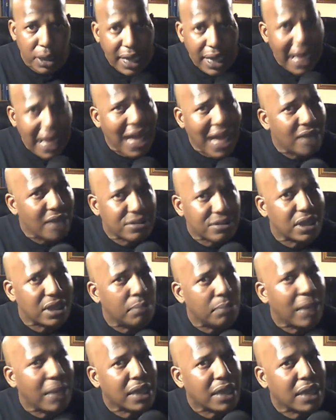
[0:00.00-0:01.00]
I have seen
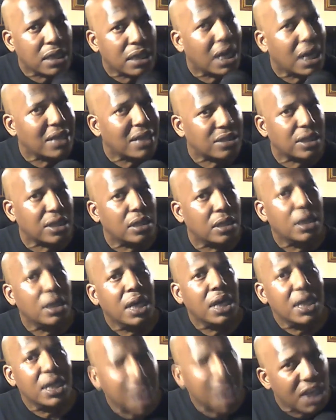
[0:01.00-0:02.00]
Mikey Garcia
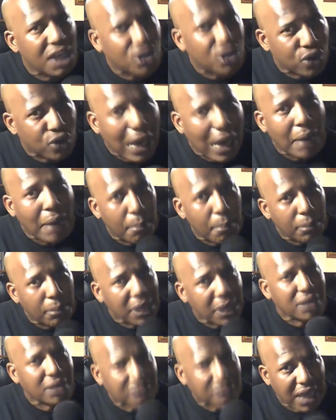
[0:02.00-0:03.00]
get trapped
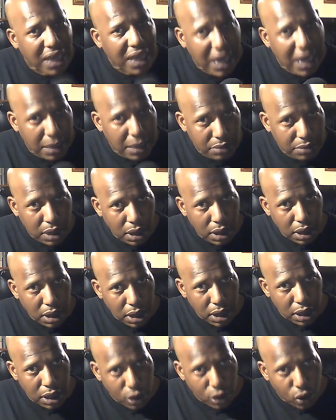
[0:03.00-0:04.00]
many times
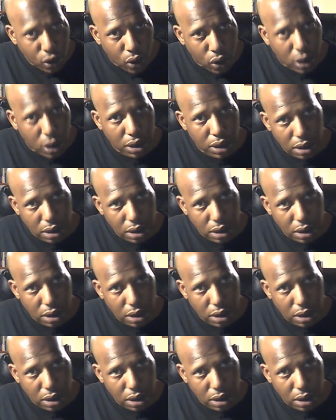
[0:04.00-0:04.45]
in the corners.